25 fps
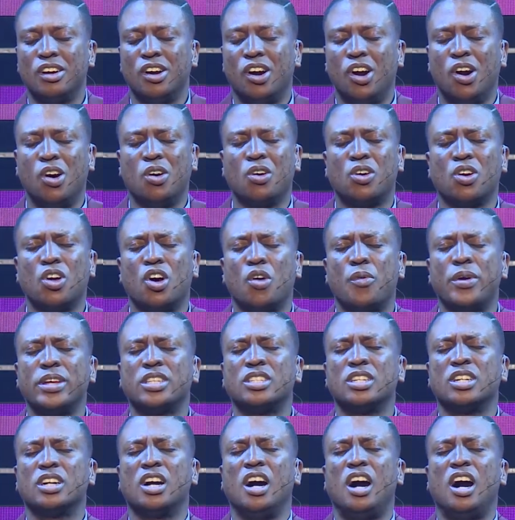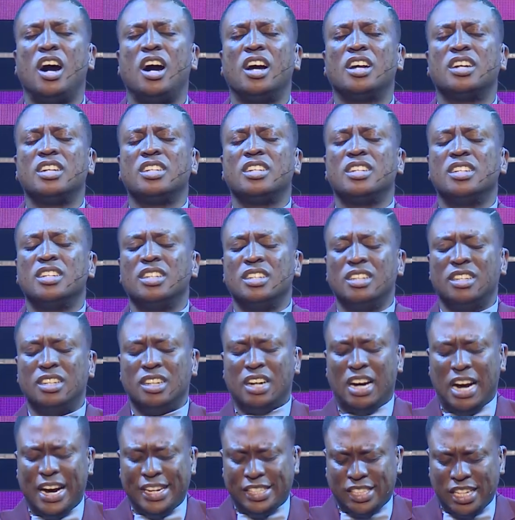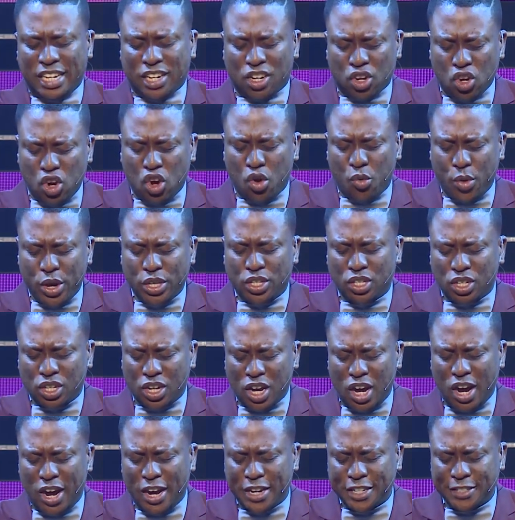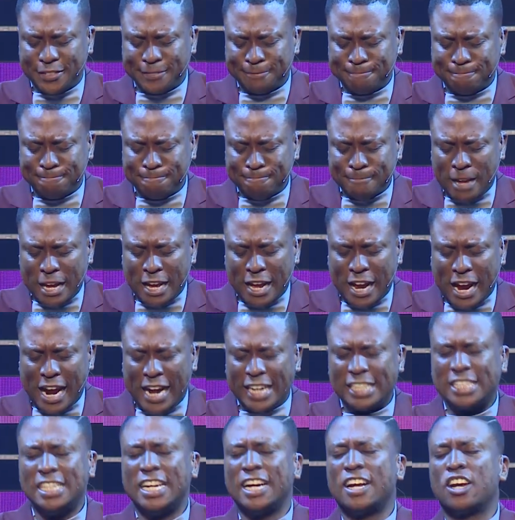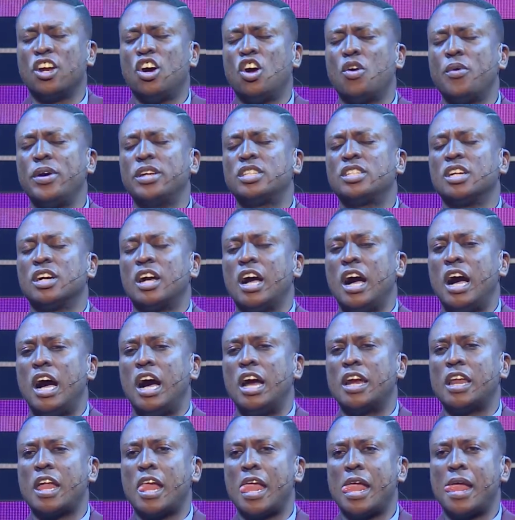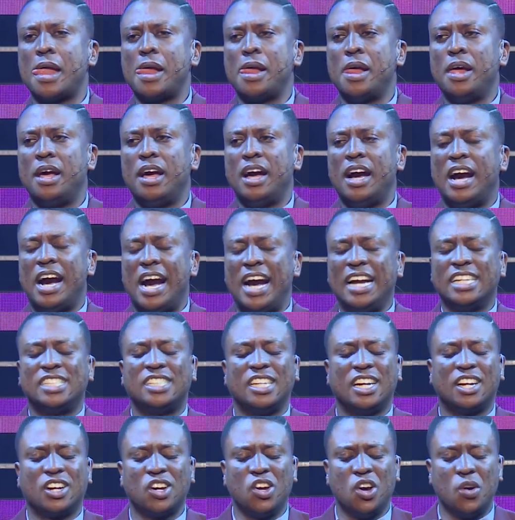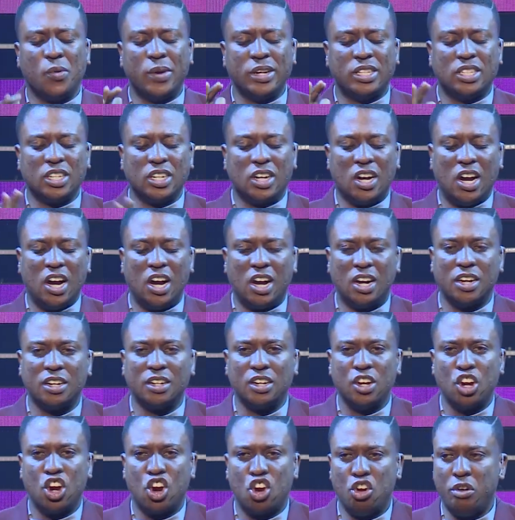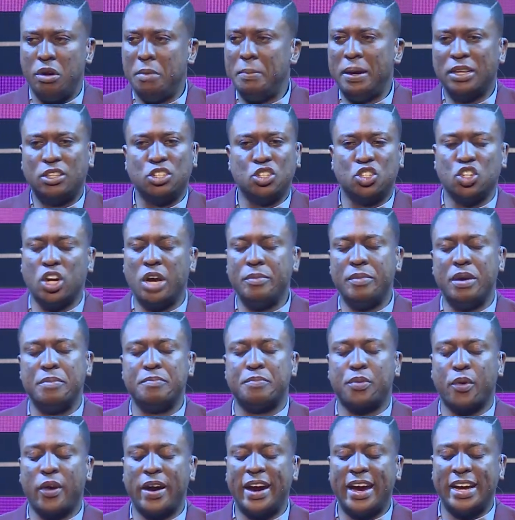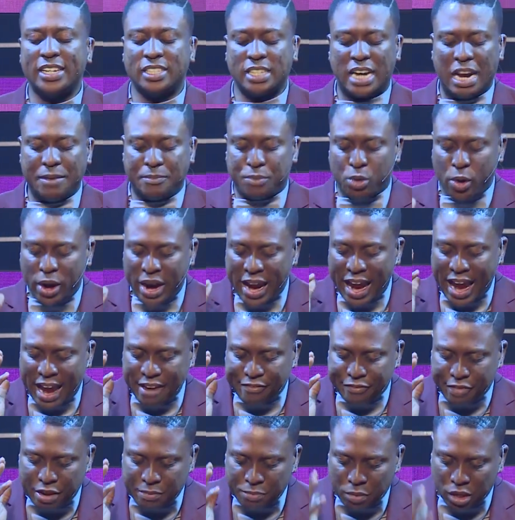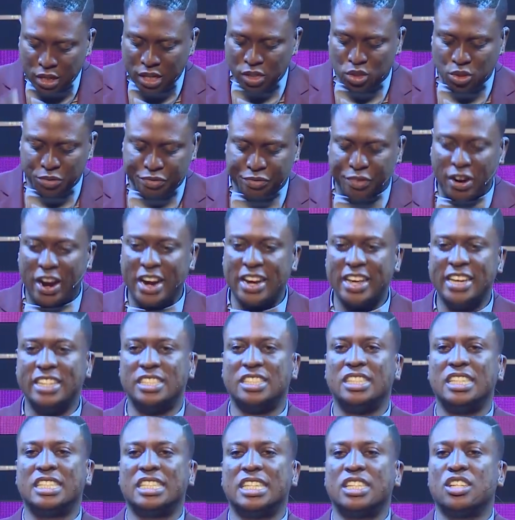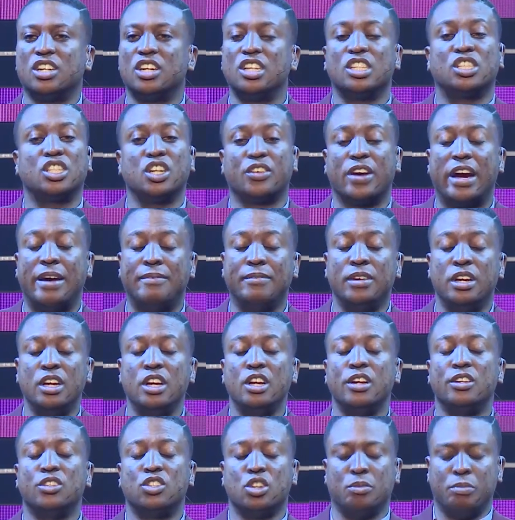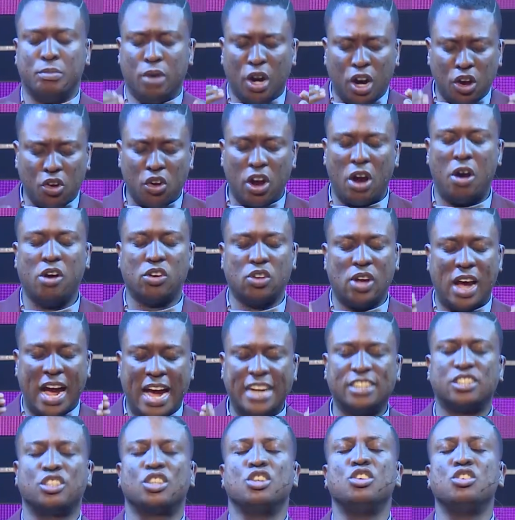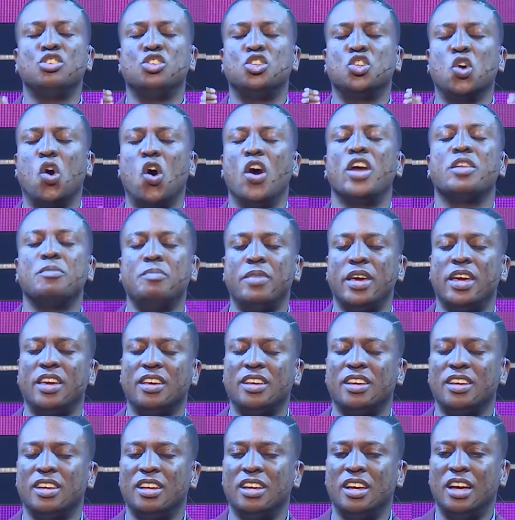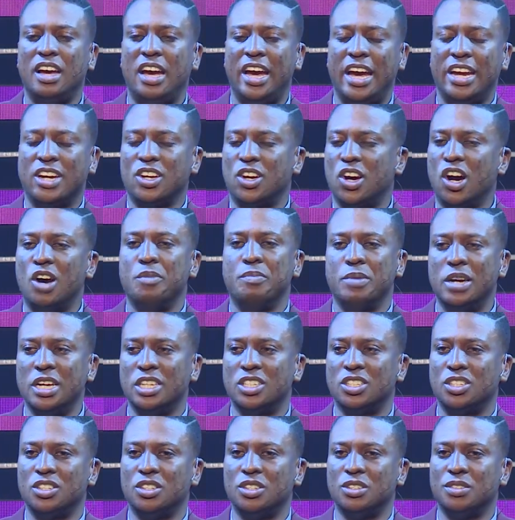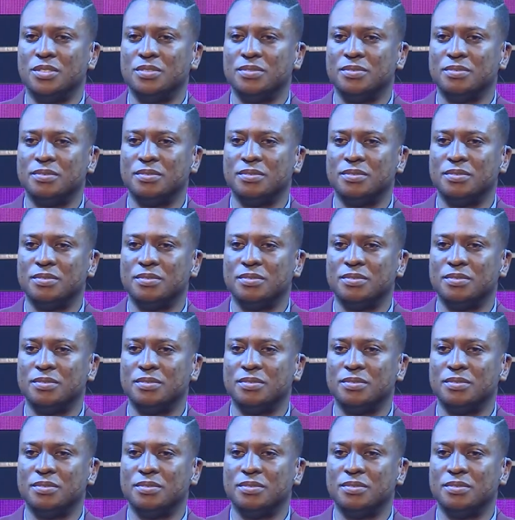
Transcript: Oh, glory to God. I say glory to God. I say glory to God. I say glory to God. Remember to join me in prayers. I pray every Monday to Friday, 6:30 on Instagram. Tomorrow, I want to ask you, join me, and God bless you.